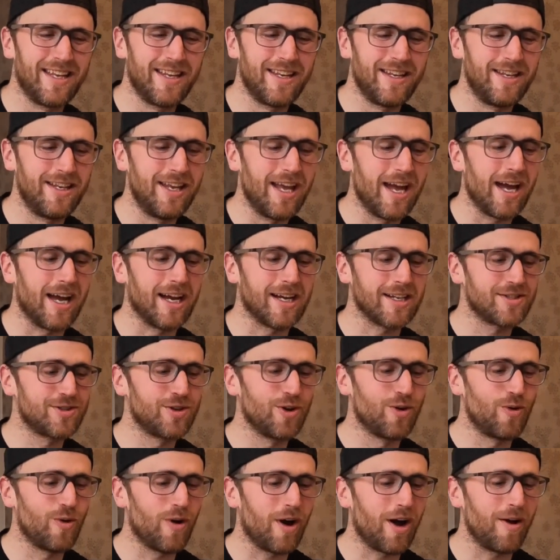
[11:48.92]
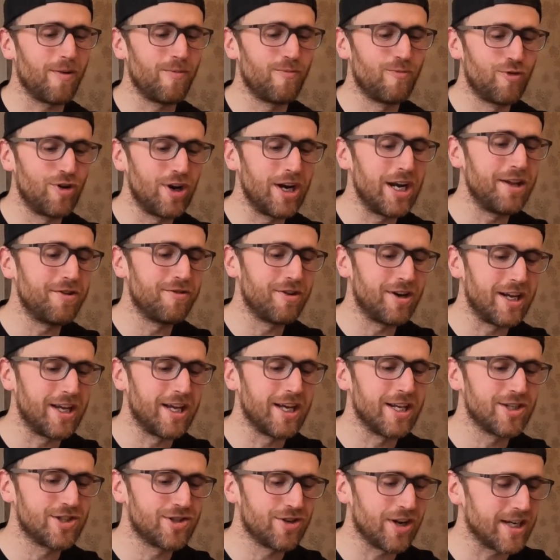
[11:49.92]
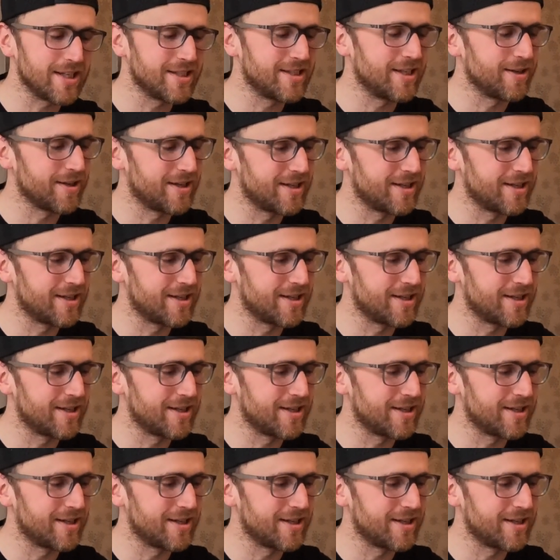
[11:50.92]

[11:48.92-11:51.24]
Yeah, so I'm really interested,